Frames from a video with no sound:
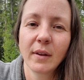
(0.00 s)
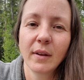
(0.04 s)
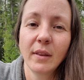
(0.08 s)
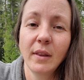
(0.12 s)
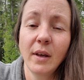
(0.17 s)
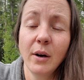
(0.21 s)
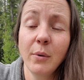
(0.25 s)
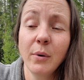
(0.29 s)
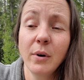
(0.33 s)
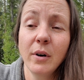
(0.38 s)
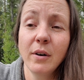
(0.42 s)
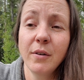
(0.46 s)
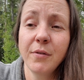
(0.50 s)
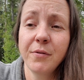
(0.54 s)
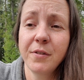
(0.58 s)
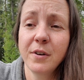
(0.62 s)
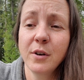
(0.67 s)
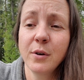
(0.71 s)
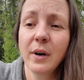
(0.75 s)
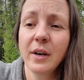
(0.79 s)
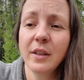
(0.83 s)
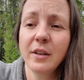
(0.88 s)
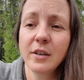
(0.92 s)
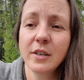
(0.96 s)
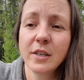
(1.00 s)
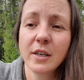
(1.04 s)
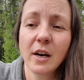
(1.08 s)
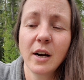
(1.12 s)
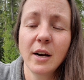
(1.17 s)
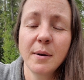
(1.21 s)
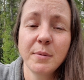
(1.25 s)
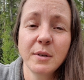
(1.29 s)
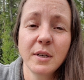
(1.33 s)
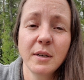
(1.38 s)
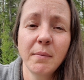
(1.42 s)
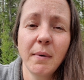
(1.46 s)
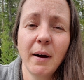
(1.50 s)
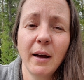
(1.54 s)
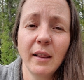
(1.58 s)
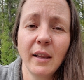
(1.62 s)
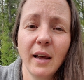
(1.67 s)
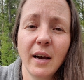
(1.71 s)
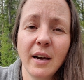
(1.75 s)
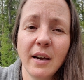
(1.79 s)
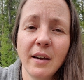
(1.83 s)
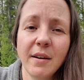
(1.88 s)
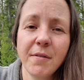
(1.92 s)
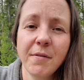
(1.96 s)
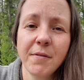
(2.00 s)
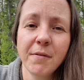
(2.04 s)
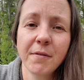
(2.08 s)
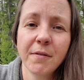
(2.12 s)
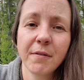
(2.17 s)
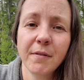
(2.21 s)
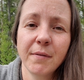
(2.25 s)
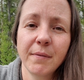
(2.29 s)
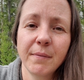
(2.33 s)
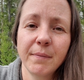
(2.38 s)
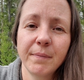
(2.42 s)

There were a few other times in my life